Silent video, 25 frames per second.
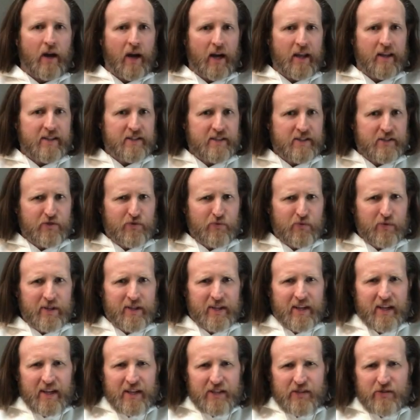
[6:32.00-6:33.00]
And this is
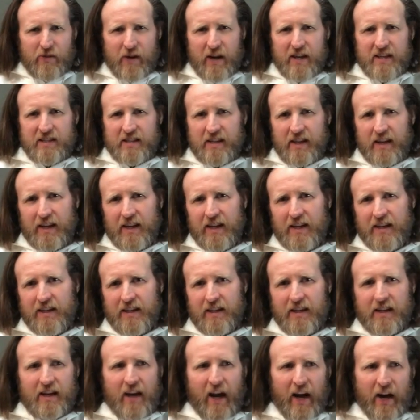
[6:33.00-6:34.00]
really interesting
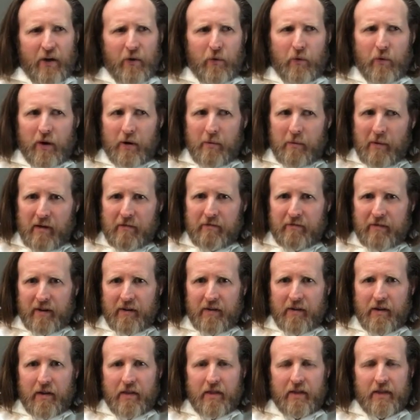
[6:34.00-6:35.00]
and kind of one of my
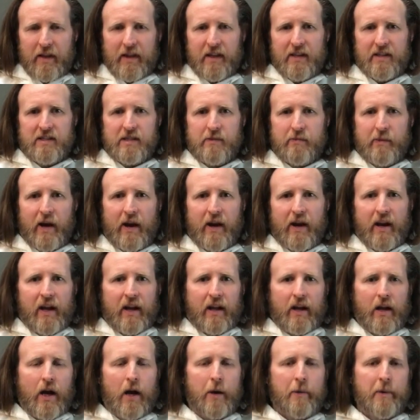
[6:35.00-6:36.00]
favorite things about
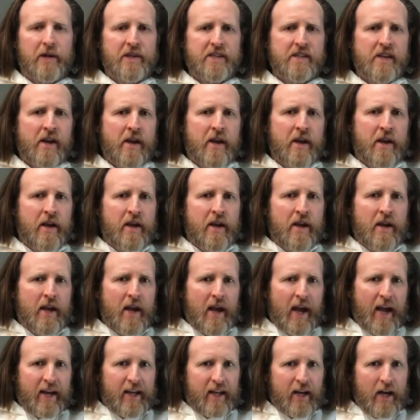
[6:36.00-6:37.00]
economics.
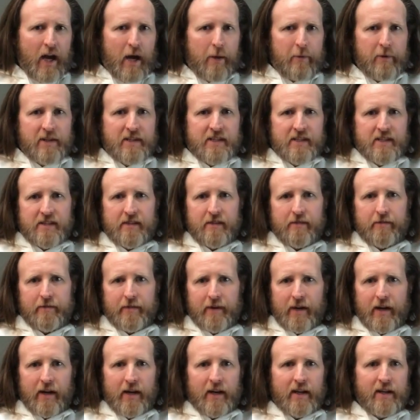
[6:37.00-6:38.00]
Economics is a
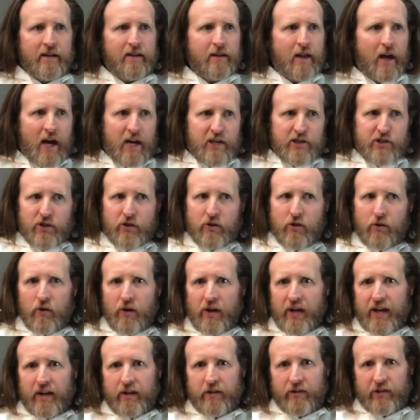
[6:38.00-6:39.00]
very logical,
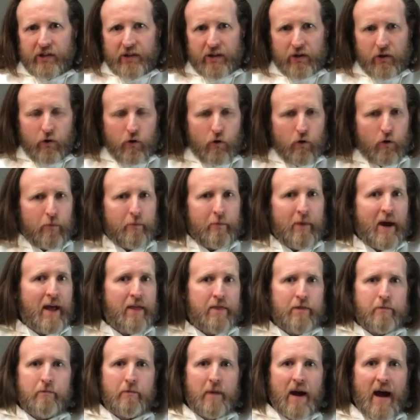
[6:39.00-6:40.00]
analytical,
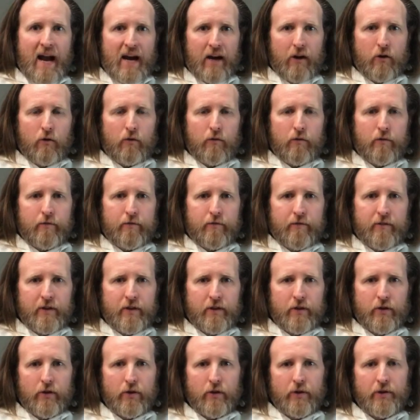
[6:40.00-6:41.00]
mathematical
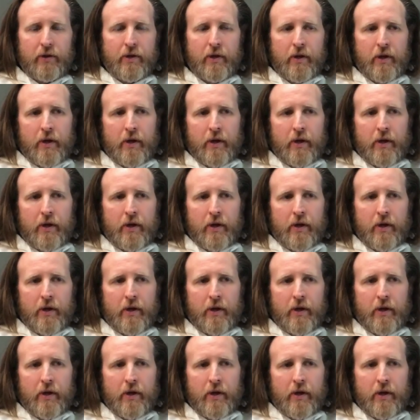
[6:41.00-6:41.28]
field.